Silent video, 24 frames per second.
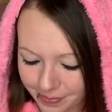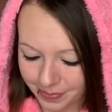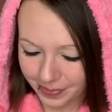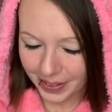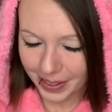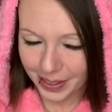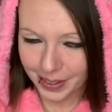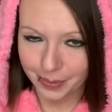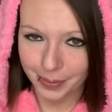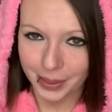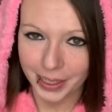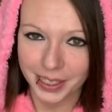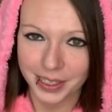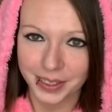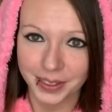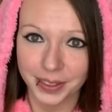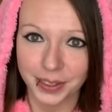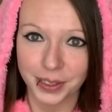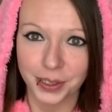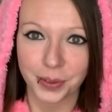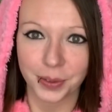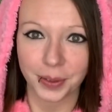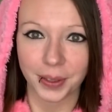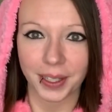I'm
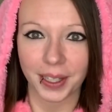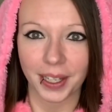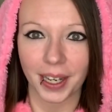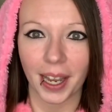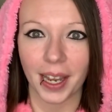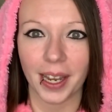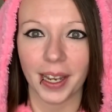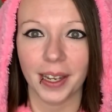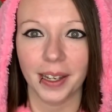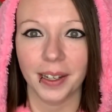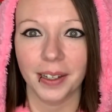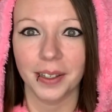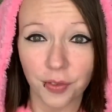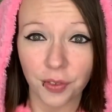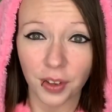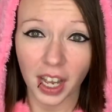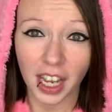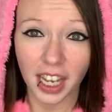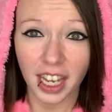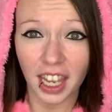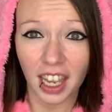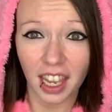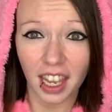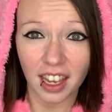actually 28.
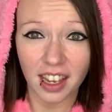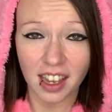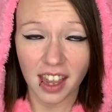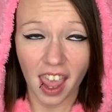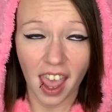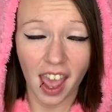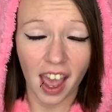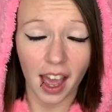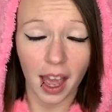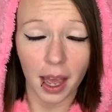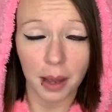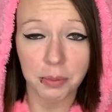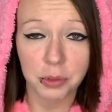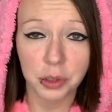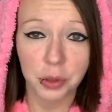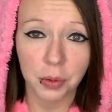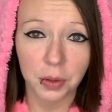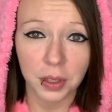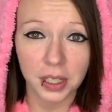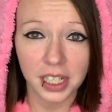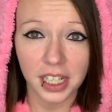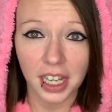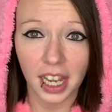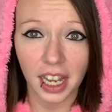Yeah, I'm
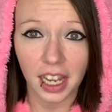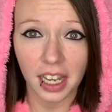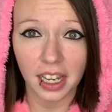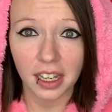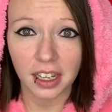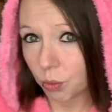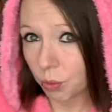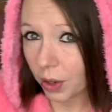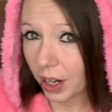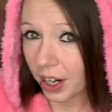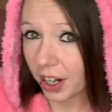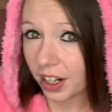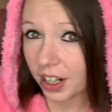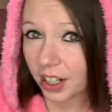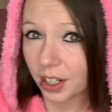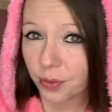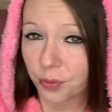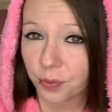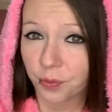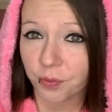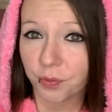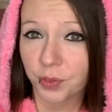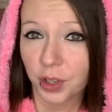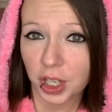28 wearing
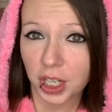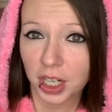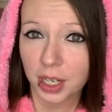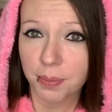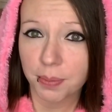footy